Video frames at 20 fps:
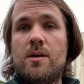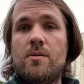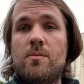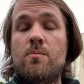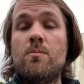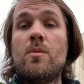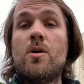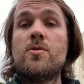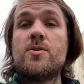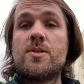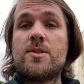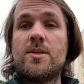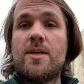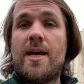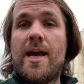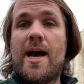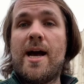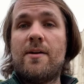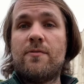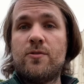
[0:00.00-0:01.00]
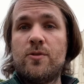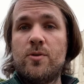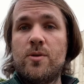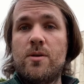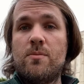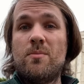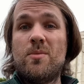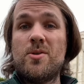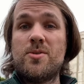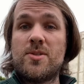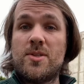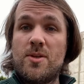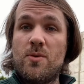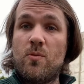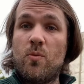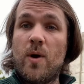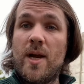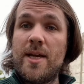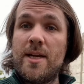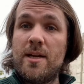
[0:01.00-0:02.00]
mostly affluent, mostly
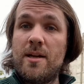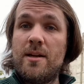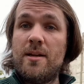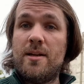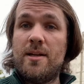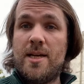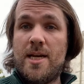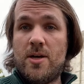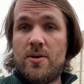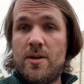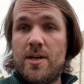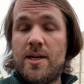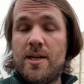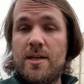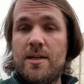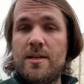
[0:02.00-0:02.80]
white area.